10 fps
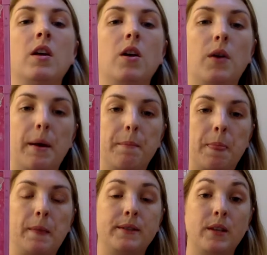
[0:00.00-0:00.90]
Okay,
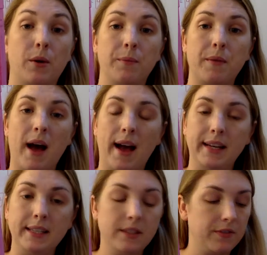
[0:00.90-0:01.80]
so
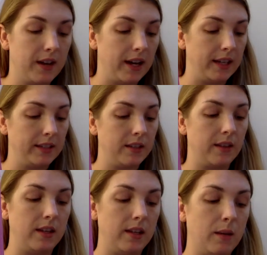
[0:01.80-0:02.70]
I need to find
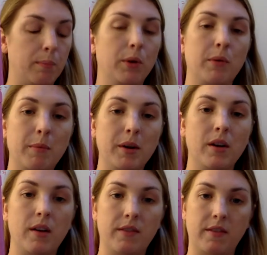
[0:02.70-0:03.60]
the perimeter
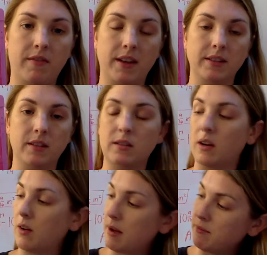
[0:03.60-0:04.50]
of the fence.
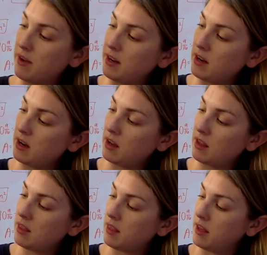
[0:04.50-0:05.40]
So I'm finding
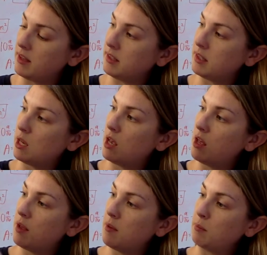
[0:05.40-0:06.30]
this
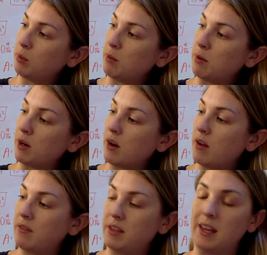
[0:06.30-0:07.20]
perimeter
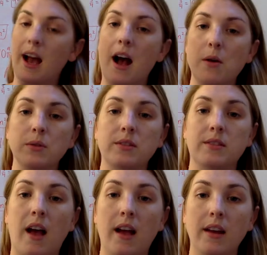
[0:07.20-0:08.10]
of the
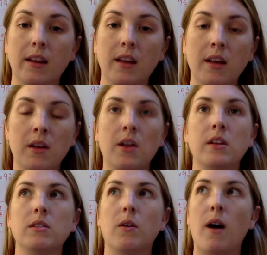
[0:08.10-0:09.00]
outside.
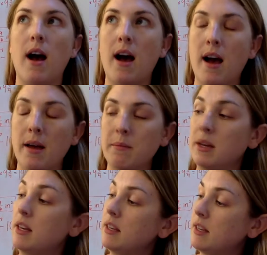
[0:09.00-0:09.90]
So I'm
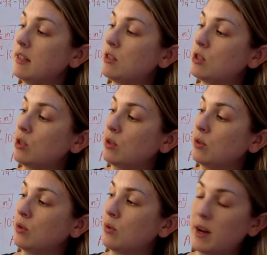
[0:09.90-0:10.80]
going to need
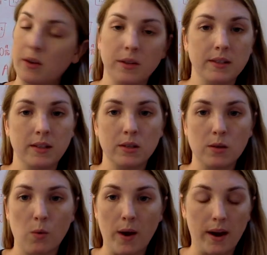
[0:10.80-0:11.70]
to, I know this is a
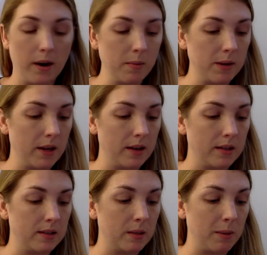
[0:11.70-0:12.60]
square
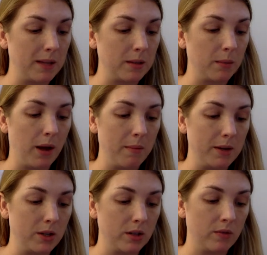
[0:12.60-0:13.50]
because the basil plot
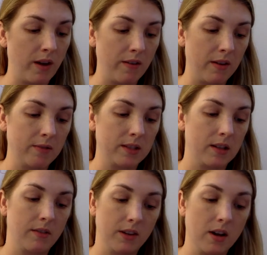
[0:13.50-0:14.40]
measures 5/8
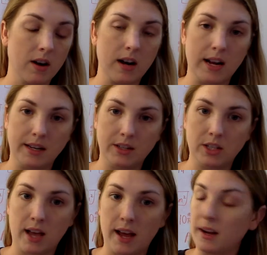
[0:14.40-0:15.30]
of a yard on each
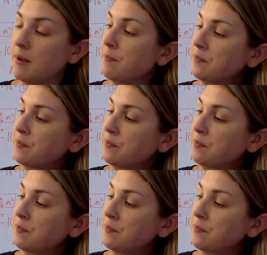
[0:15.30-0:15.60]
side.